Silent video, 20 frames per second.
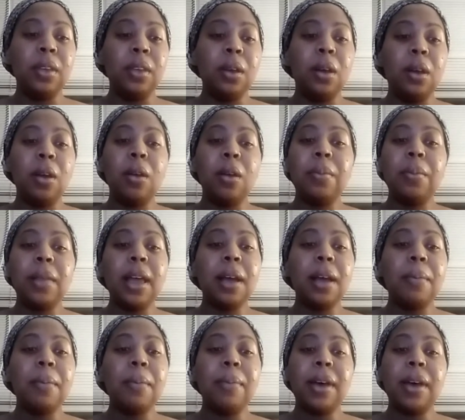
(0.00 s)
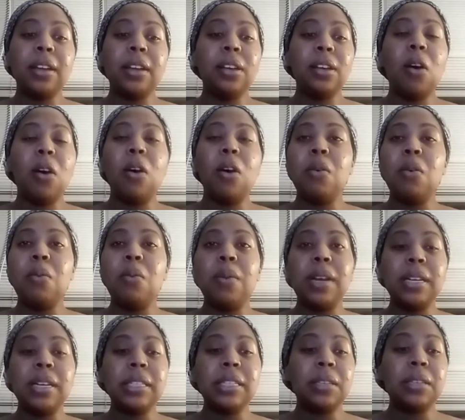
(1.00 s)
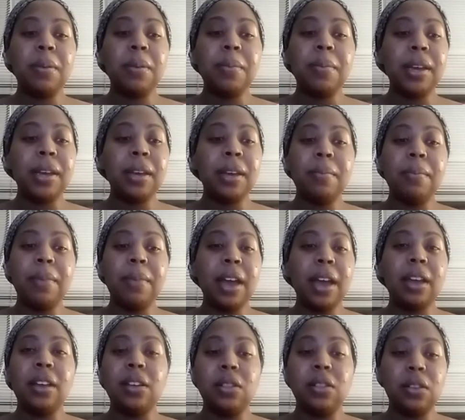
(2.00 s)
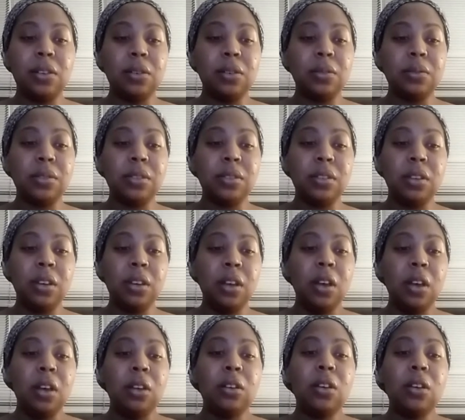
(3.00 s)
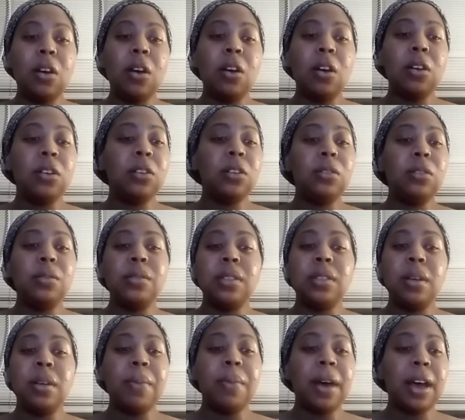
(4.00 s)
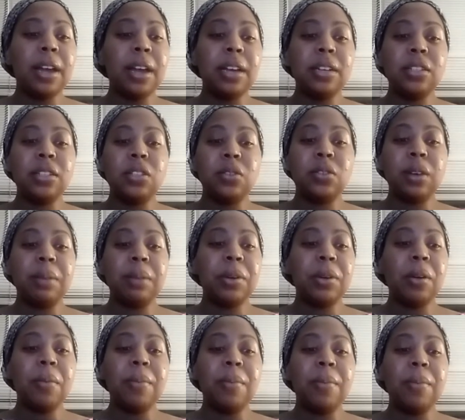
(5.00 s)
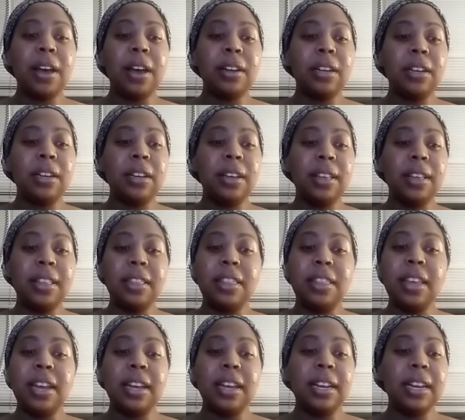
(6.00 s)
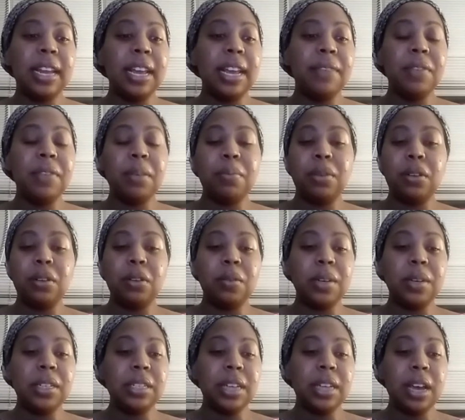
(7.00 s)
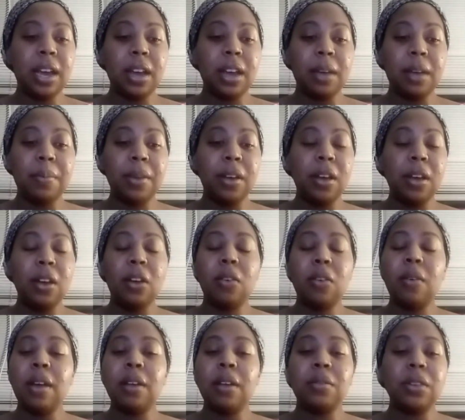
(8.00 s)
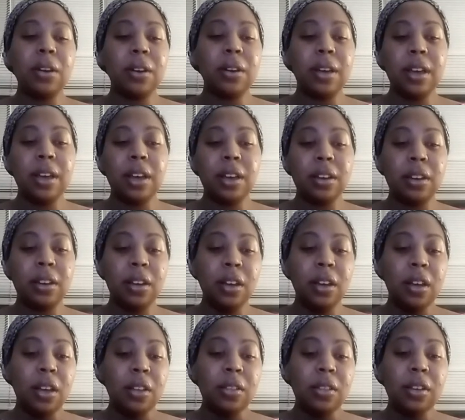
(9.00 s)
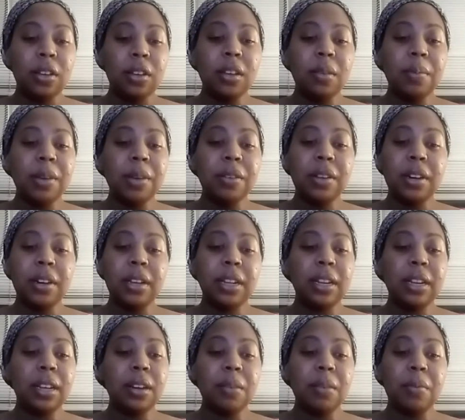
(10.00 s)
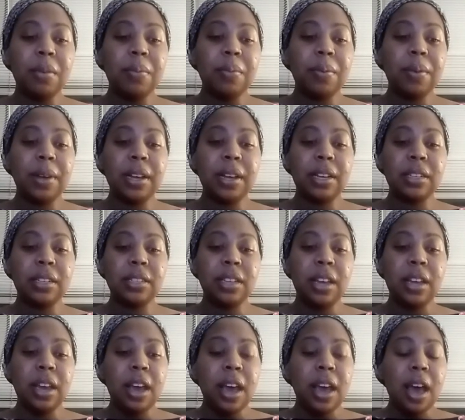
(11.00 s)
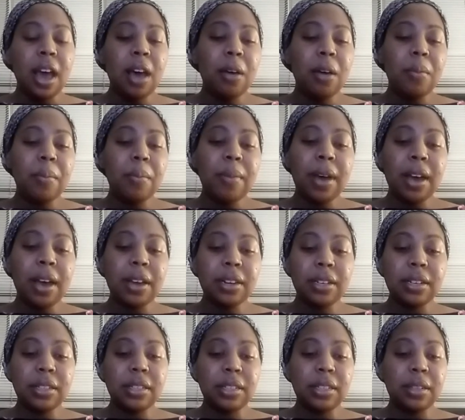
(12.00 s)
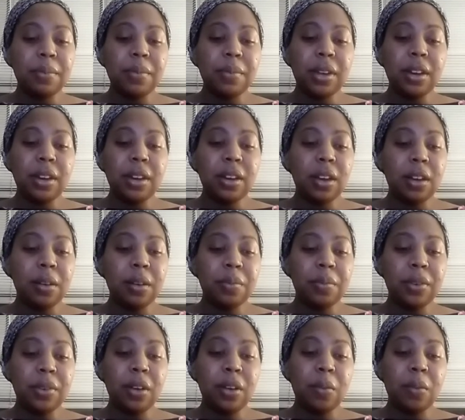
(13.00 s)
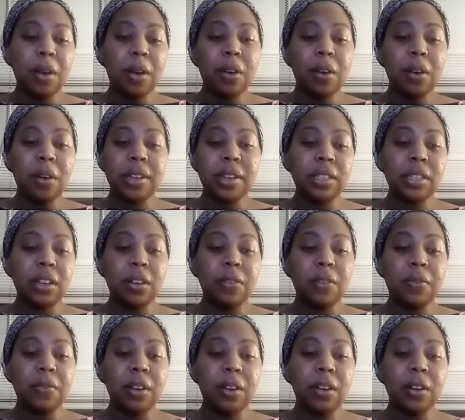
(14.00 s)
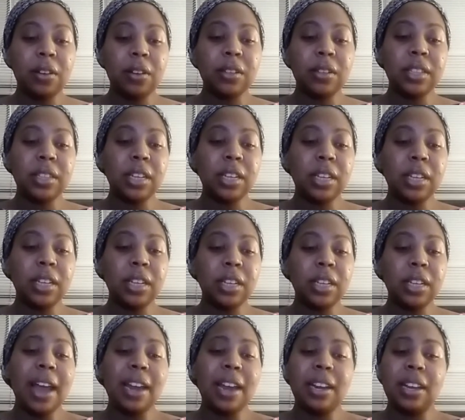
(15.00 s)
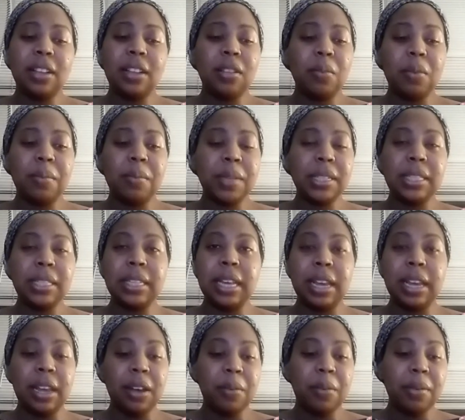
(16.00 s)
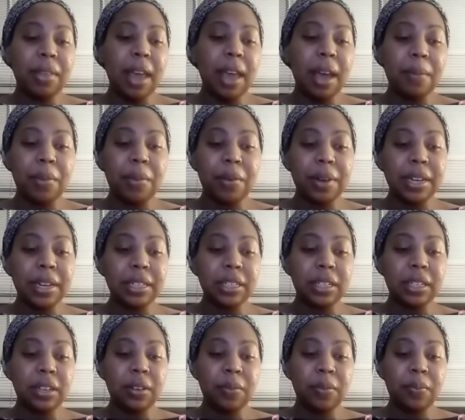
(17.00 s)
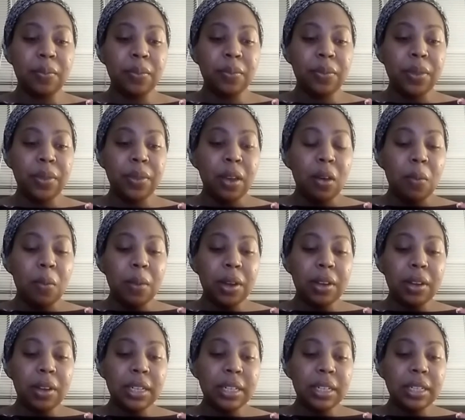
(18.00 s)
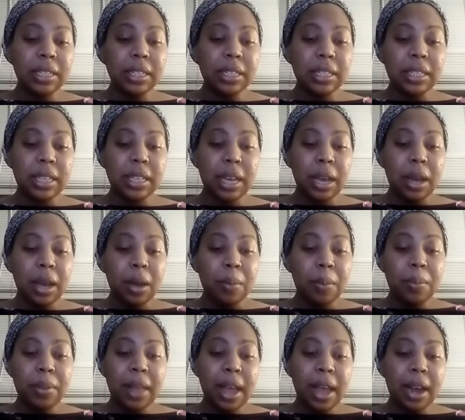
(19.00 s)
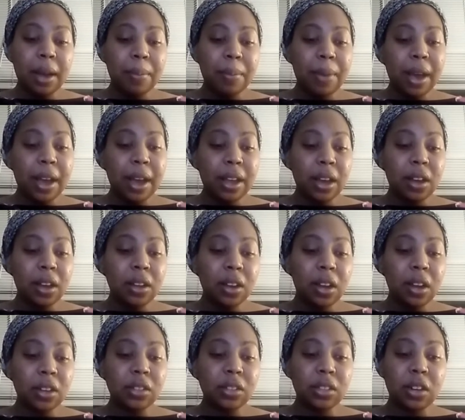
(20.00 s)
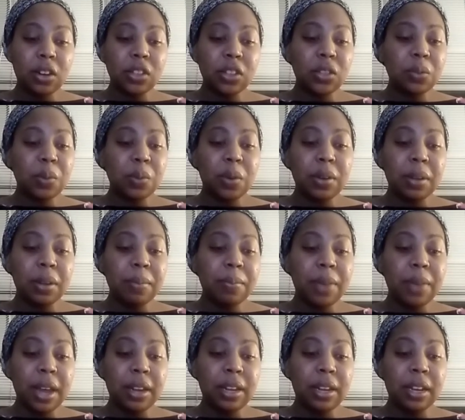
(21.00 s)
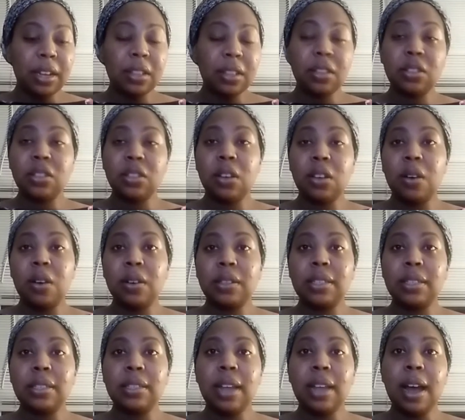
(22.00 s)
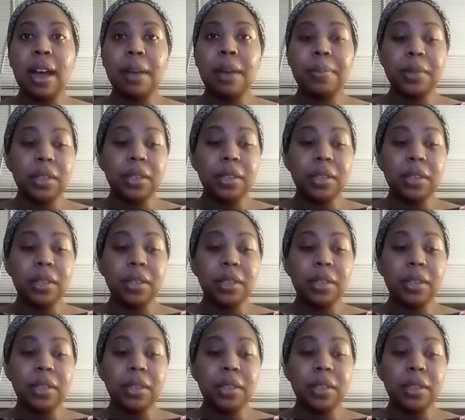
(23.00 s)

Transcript: Her black body always swimming in baggy clothes. Long, loose abayas draped her body, thick navy blue hijab crowned her head. The community lit up with praise. How modest, the men hummed while grazing her figure. Such piety, saying with admiration. When Khadijah's black abaya clung to her swollen belly, the song stopped.